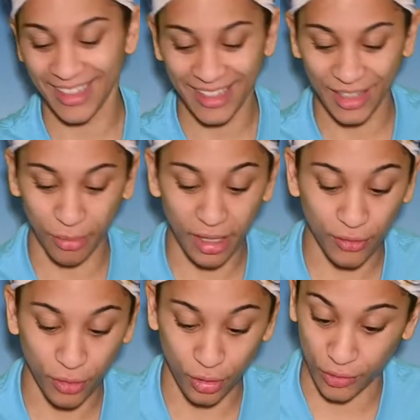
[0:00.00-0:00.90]
You might
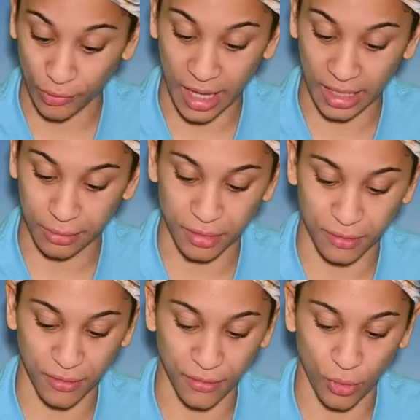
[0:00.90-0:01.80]
have heard of a platypus
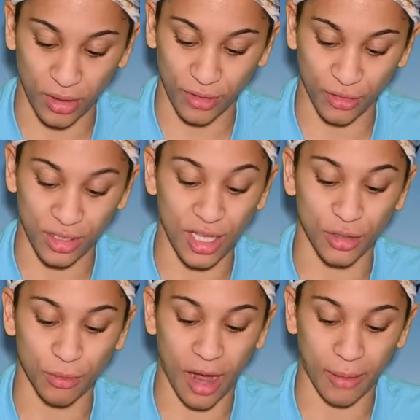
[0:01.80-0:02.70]
before, and if you did,
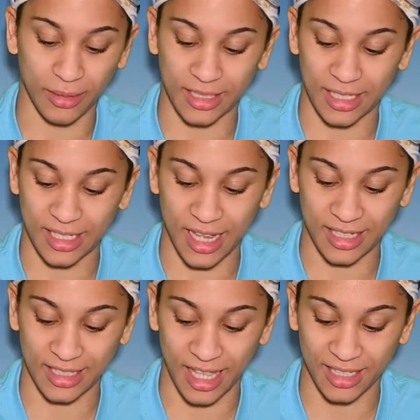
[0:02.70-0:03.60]
you probably did
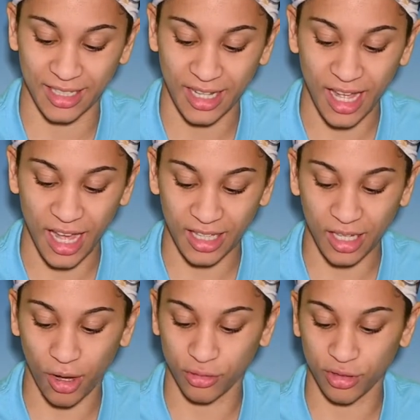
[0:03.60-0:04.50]
guess that. I
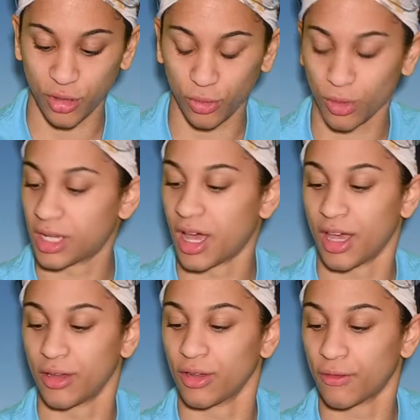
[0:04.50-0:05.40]
think also when
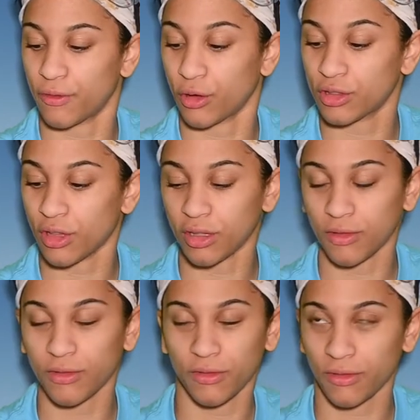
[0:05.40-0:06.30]
I first thought
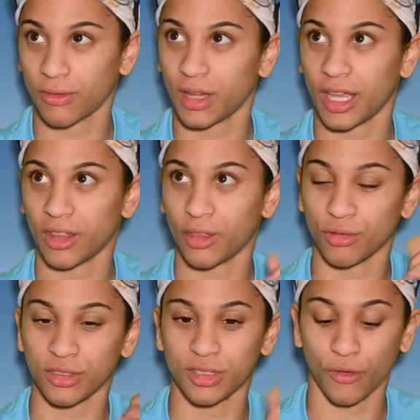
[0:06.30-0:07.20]
of like
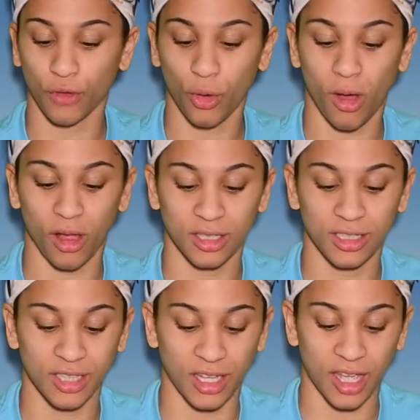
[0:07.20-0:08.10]
those different
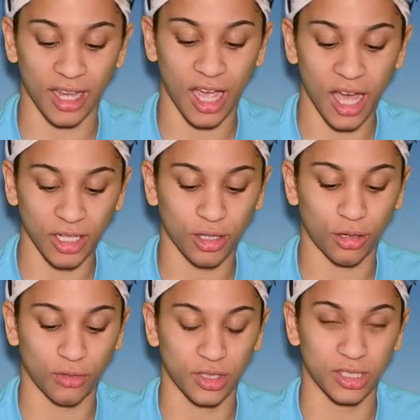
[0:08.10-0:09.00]
qualities, I kind of
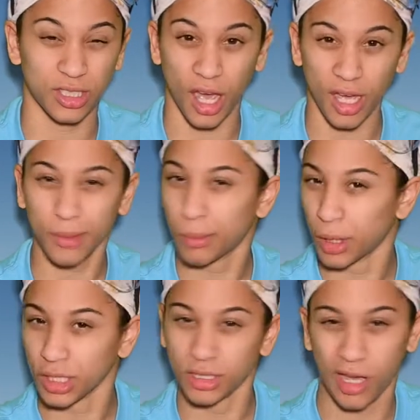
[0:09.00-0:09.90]
thought of a duck,
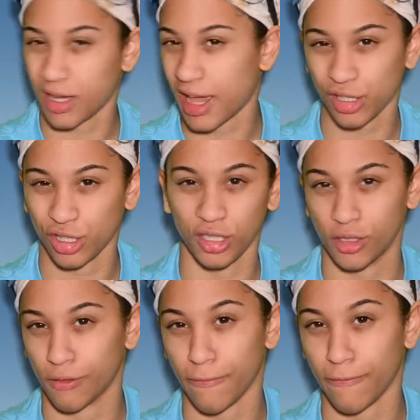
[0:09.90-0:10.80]
but a duck actually
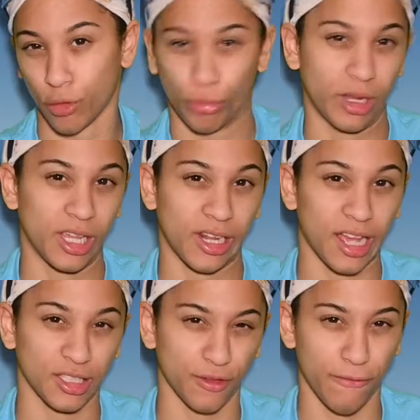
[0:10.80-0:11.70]
isn't furry. It
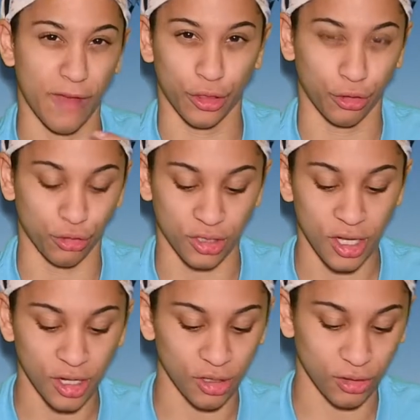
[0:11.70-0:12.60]
has feathers,
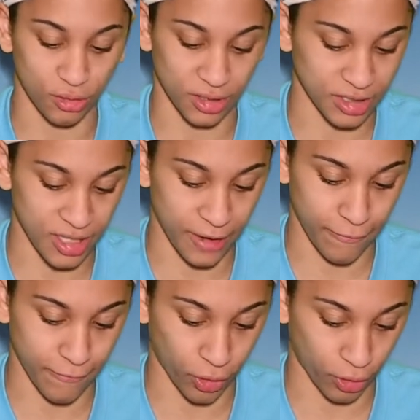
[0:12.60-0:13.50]
so it doesn't have
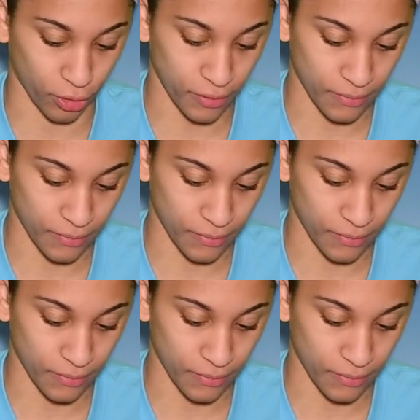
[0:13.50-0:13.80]
fur.